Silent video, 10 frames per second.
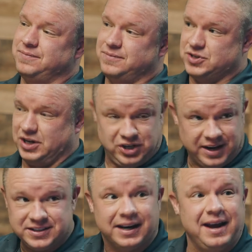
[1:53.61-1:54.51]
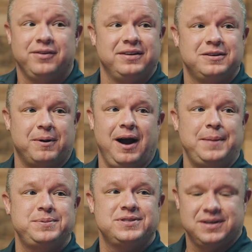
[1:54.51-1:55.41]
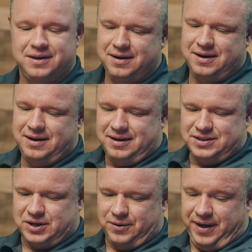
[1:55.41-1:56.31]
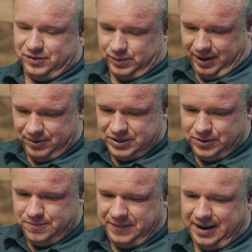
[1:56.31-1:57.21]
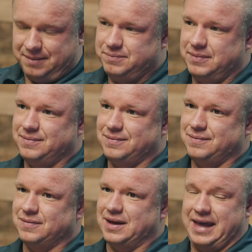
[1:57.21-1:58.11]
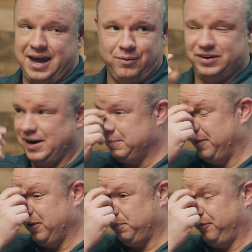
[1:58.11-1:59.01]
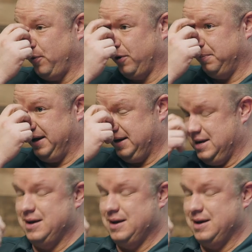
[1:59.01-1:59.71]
such as an accountant perhaps. Mm-hmm. So that's what I would do. Again, we talked about this before, but